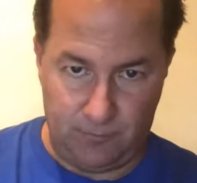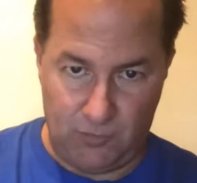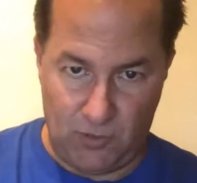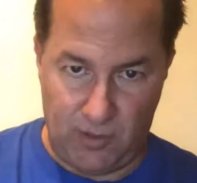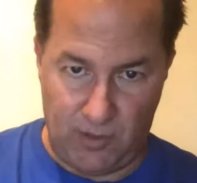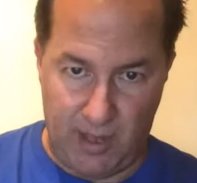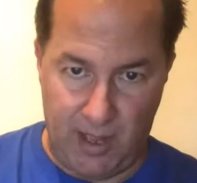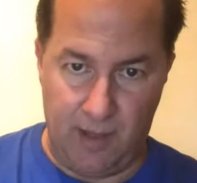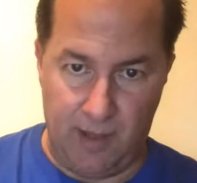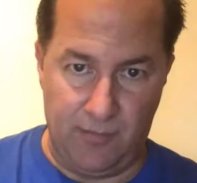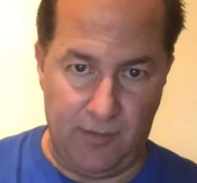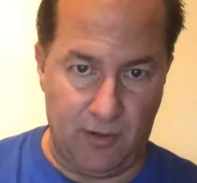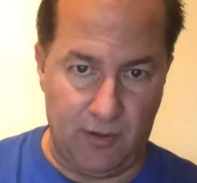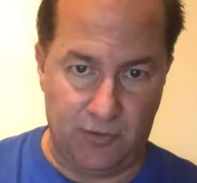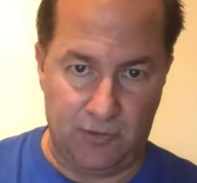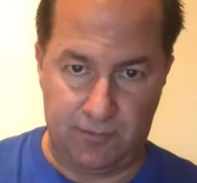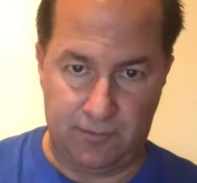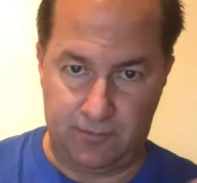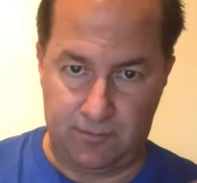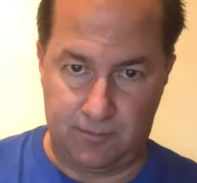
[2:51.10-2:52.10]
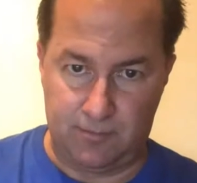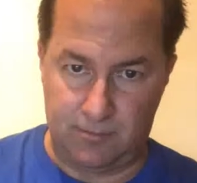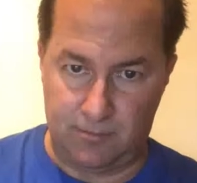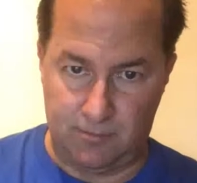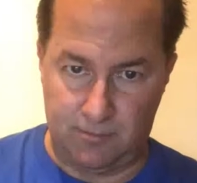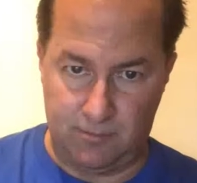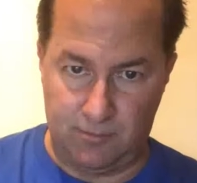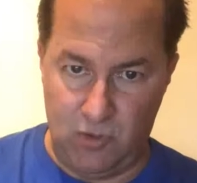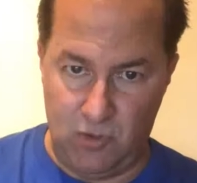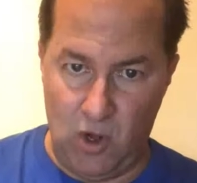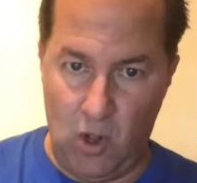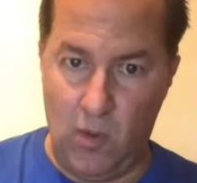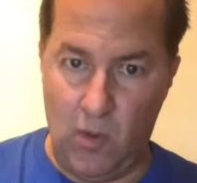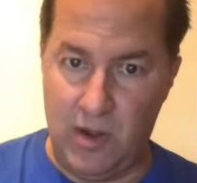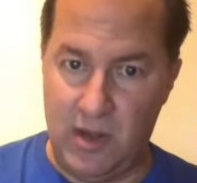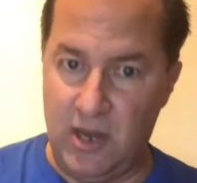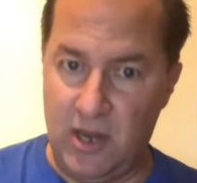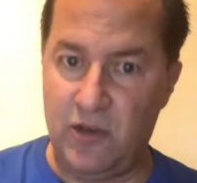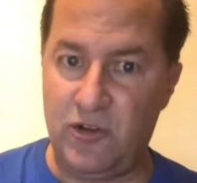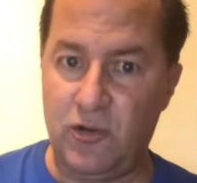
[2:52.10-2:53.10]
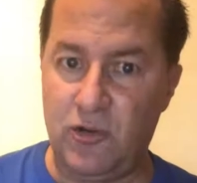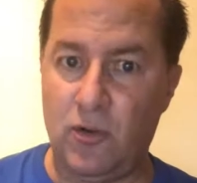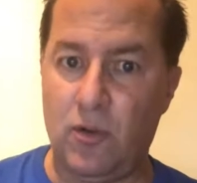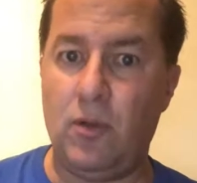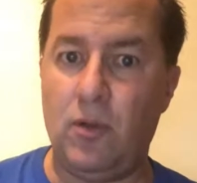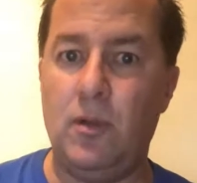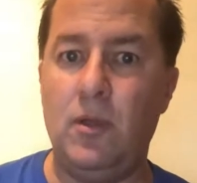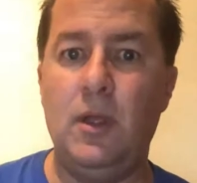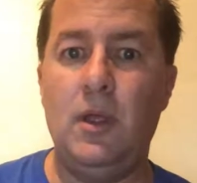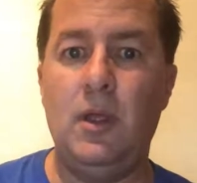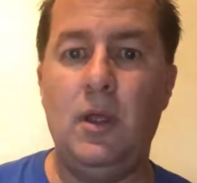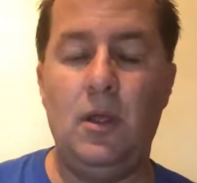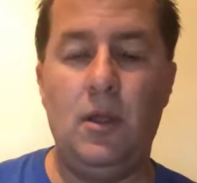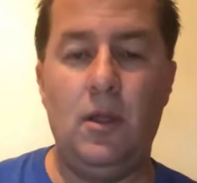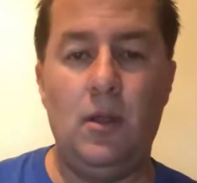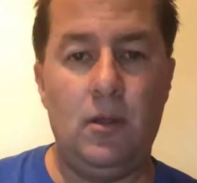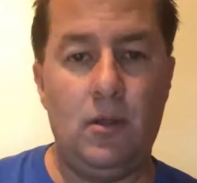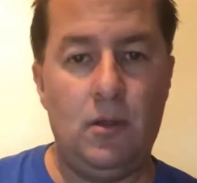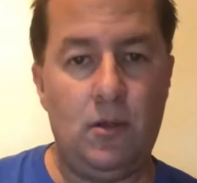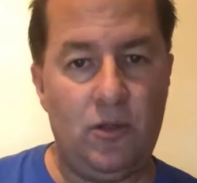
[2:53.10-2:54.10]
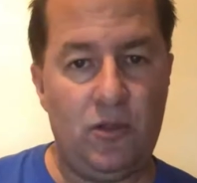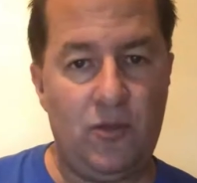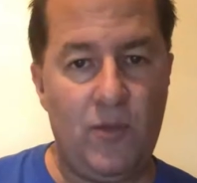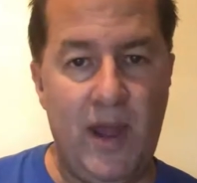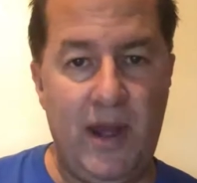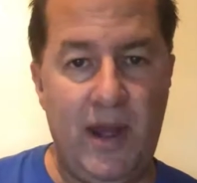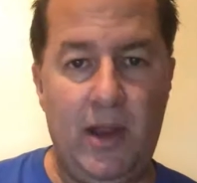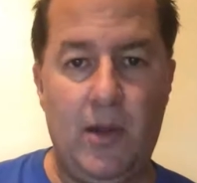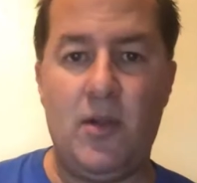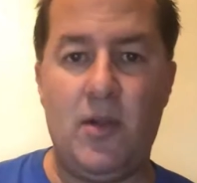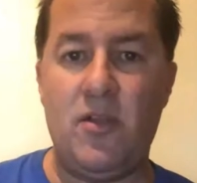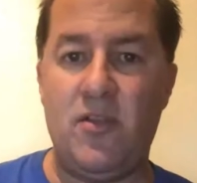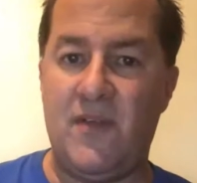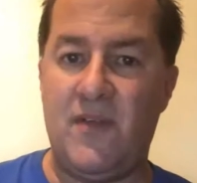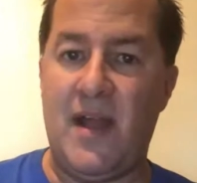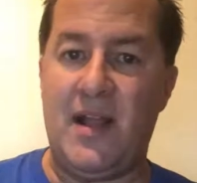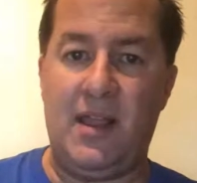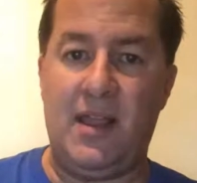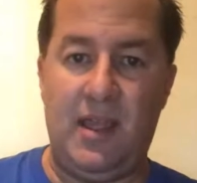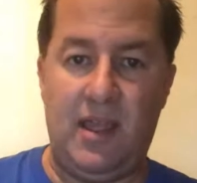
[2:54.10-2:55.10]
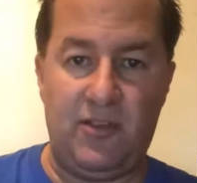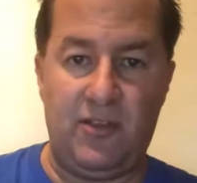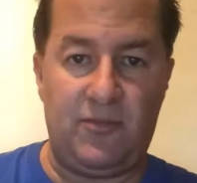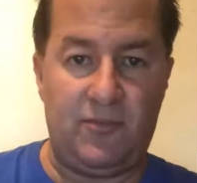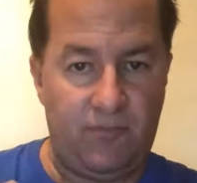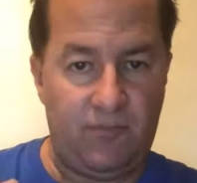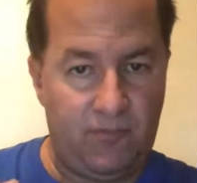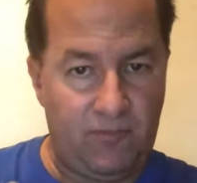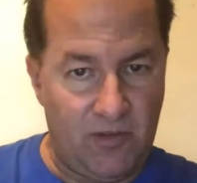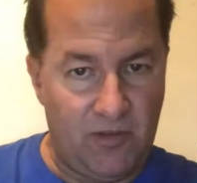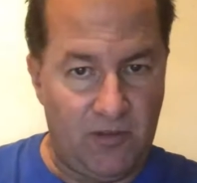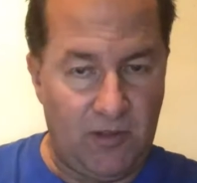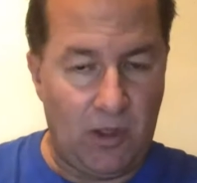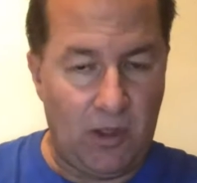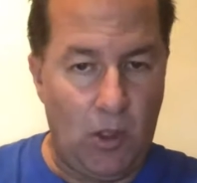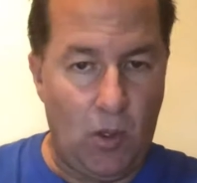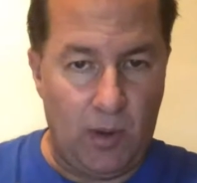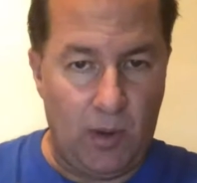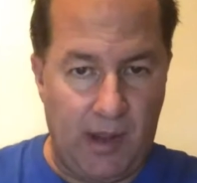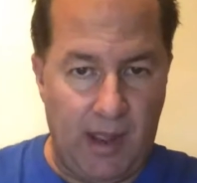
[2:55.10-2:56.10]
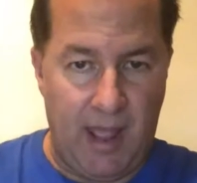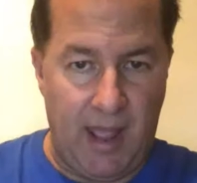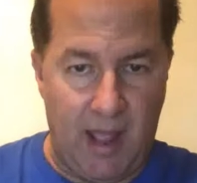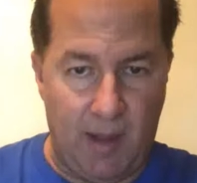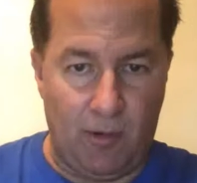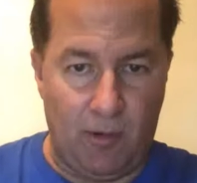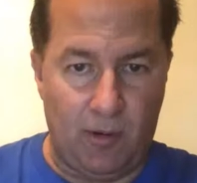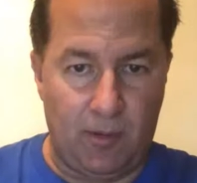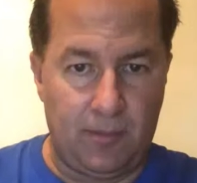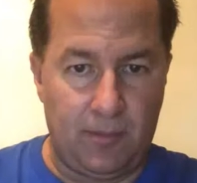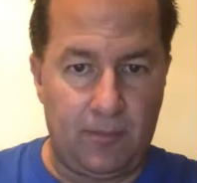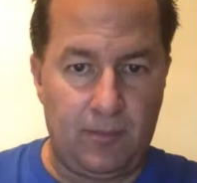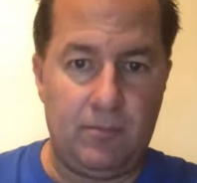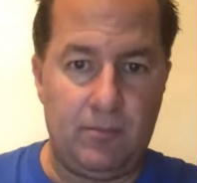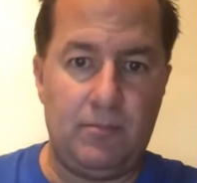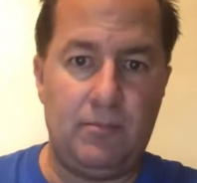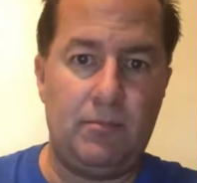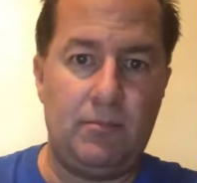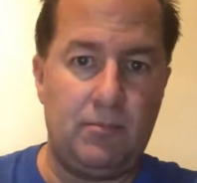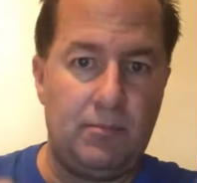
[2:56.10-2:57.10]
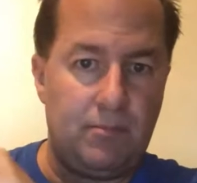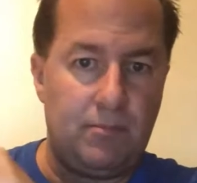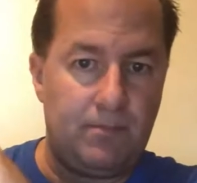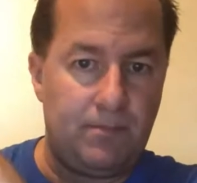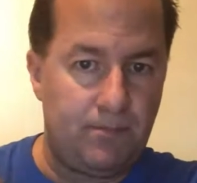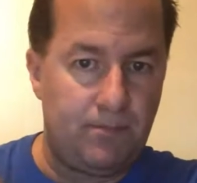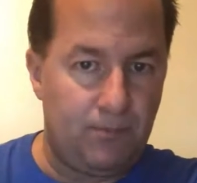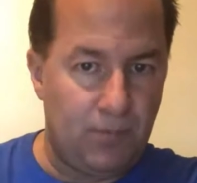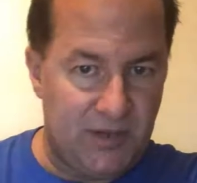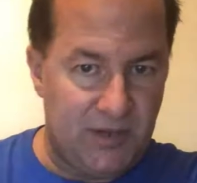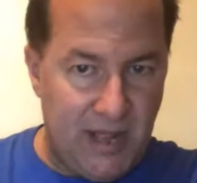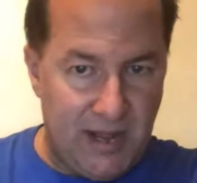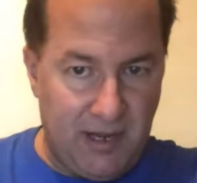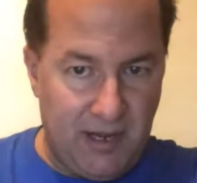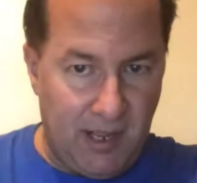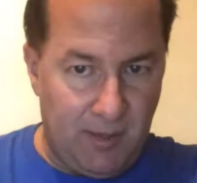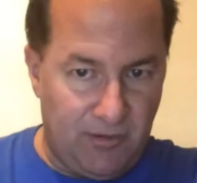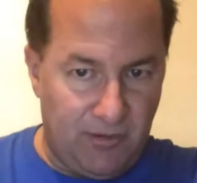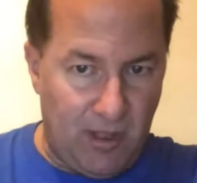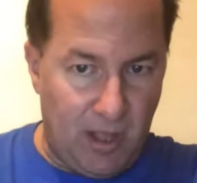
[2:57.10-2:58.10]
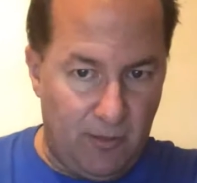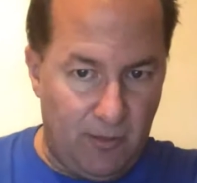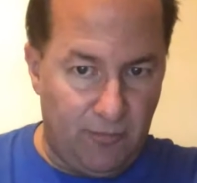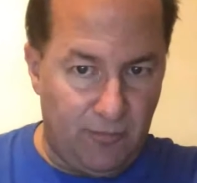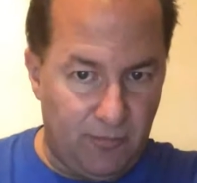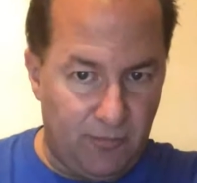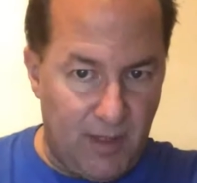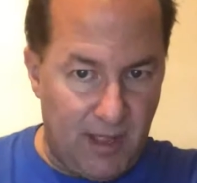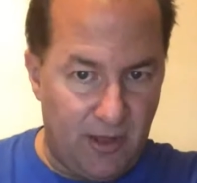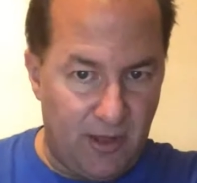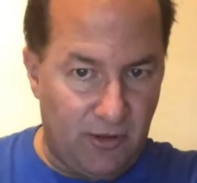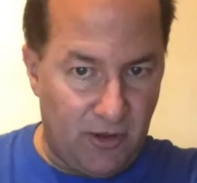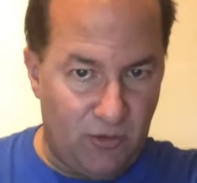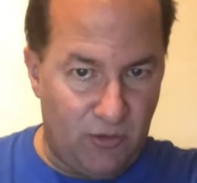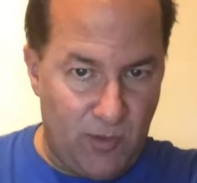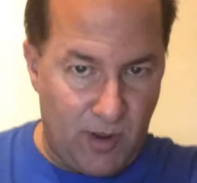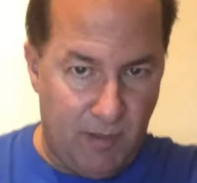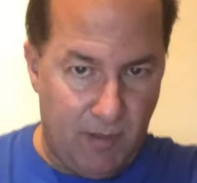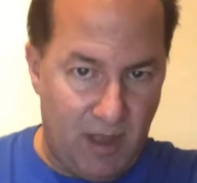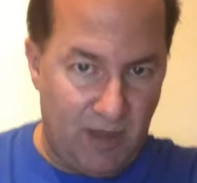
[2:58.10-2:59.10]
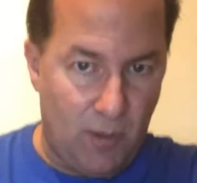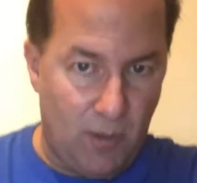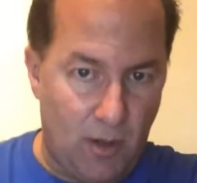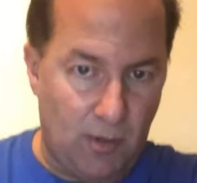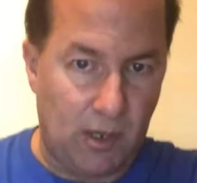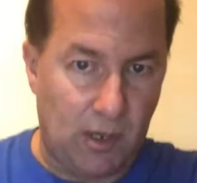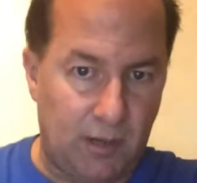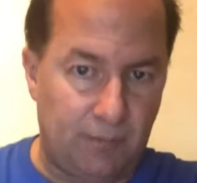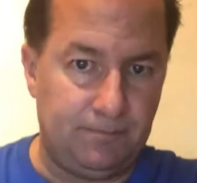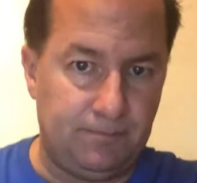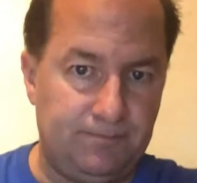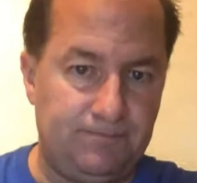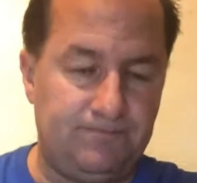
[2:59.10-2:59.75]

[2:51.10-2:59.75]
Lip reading: Okay, there's no initial threat here other than the fact he is physically holding a hammer, protecting himself like he's going to swing a baseball club.